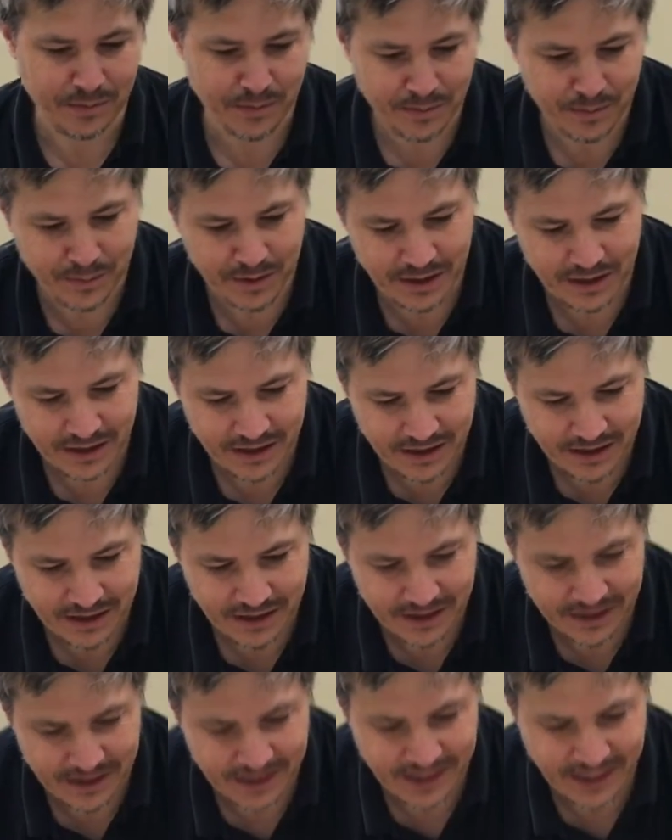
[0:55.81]
but
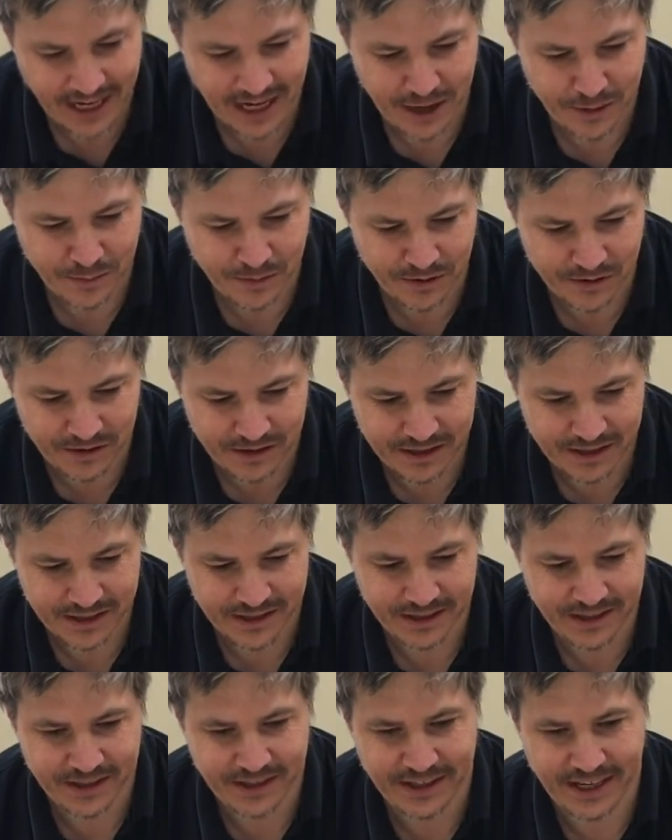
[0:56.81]
the table
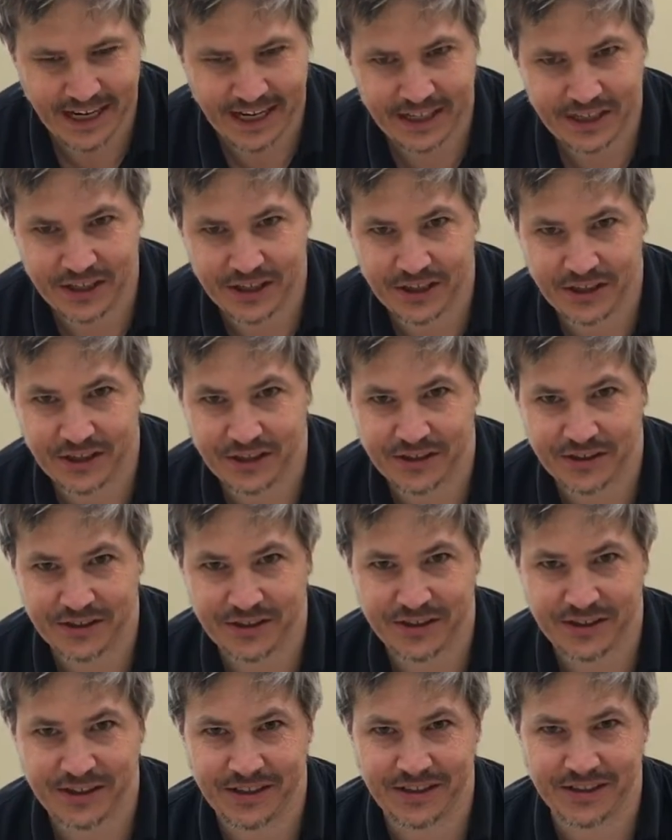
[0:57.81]
is
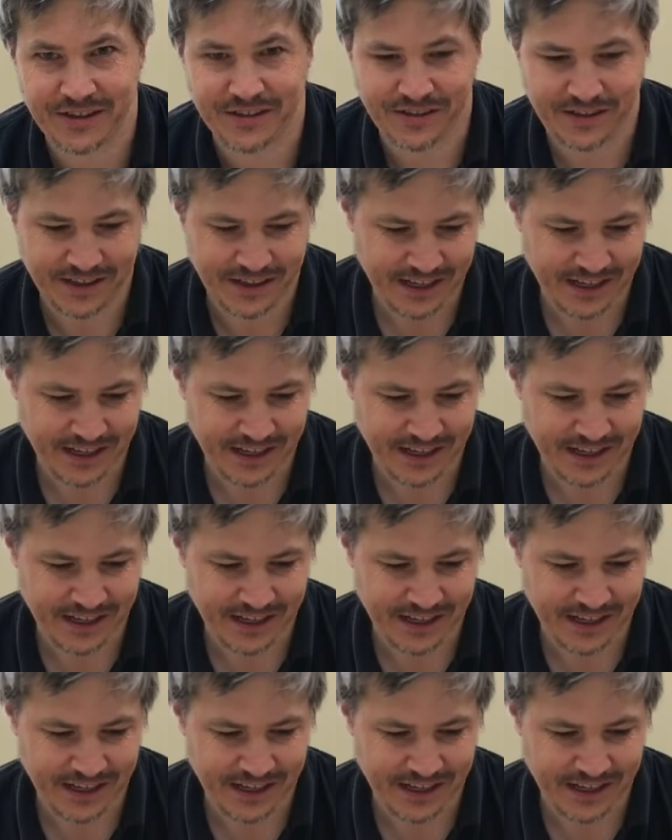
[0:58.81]
textured, so